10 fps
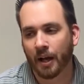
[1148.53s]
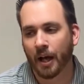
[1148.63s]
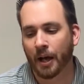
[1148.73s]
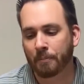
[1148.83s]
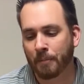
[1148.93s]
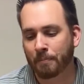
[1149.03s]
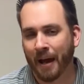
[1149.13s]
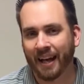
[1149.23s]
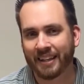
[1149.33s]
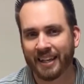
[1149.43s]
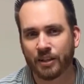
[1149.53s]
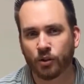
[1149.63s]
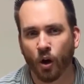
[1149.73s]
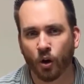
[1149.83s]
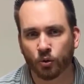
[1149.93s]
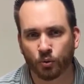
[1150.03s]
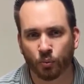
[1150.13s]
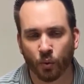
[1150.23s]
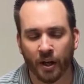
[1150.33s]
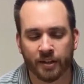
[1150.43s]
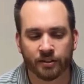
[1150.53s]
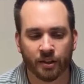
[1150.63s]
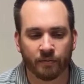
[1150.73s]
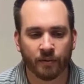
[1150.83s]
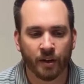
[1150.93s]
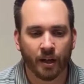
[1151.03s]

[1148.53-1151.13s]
But back then, dogs were ones that